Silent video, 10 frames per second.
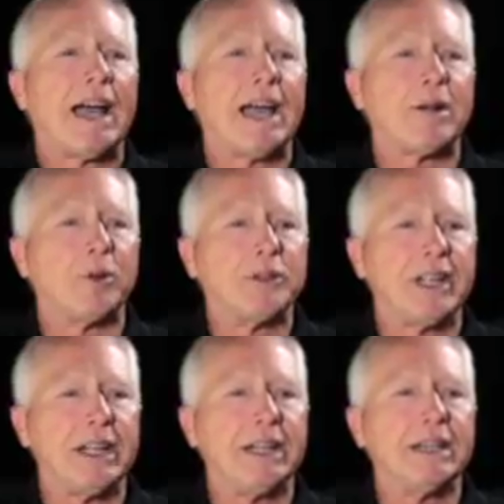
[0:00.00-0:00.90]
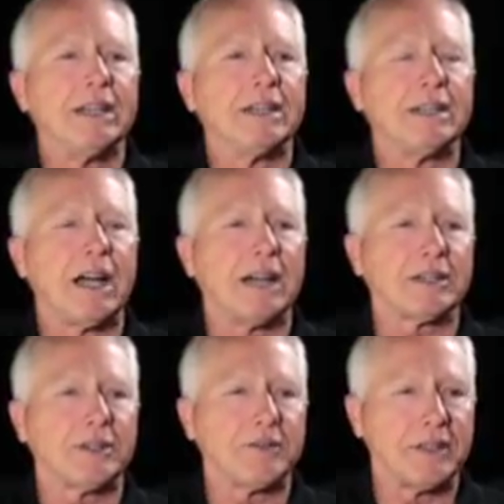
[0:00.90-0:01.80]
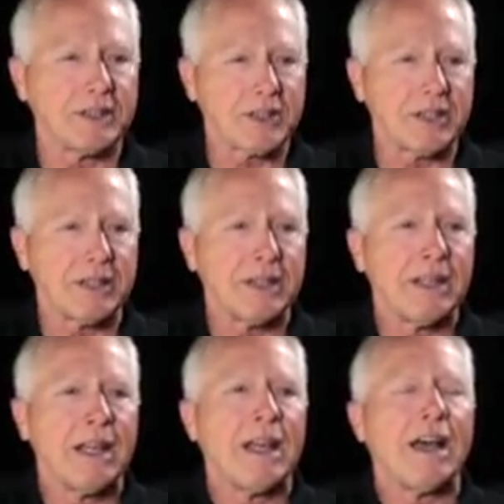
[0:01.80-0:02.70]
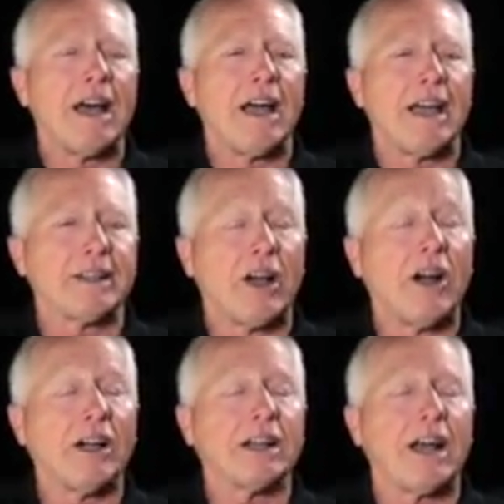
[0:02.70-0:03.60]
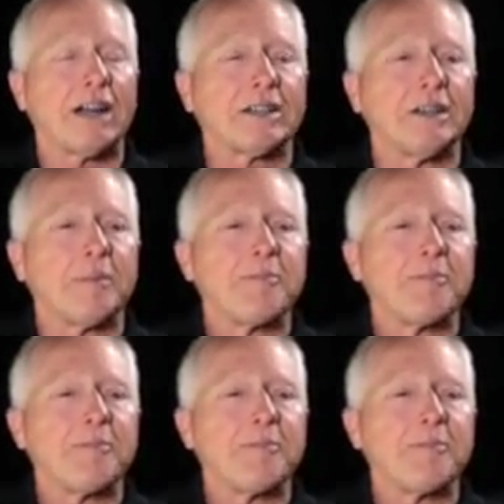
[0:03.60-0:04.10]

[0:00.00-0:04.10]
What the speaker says: I had a routine doctor visit at the heart doctor,